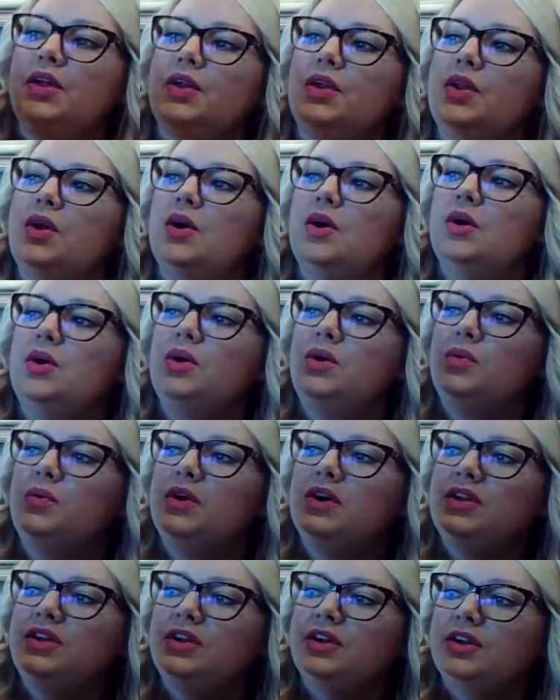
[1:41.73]
No
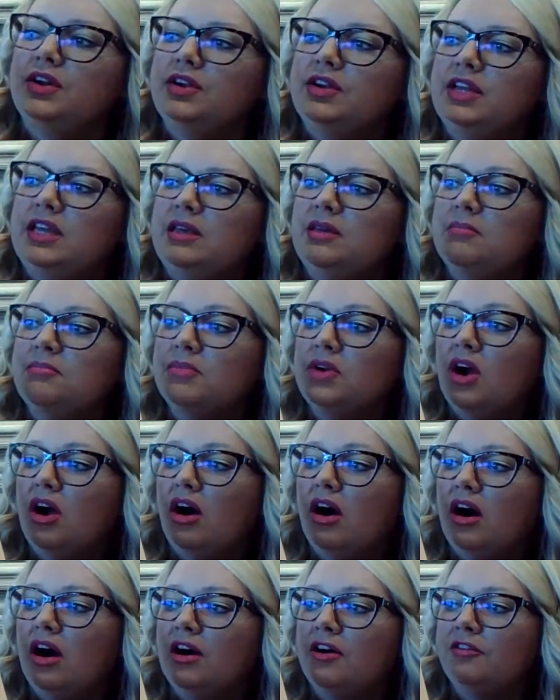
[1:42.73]
one heard him
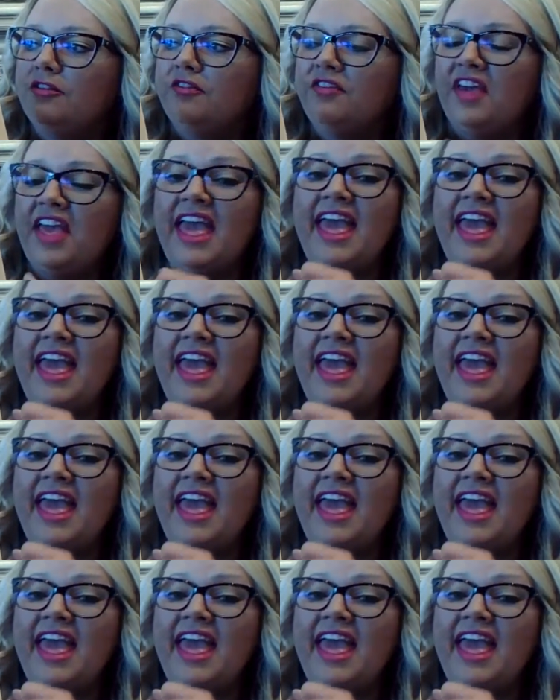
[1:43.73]
cough.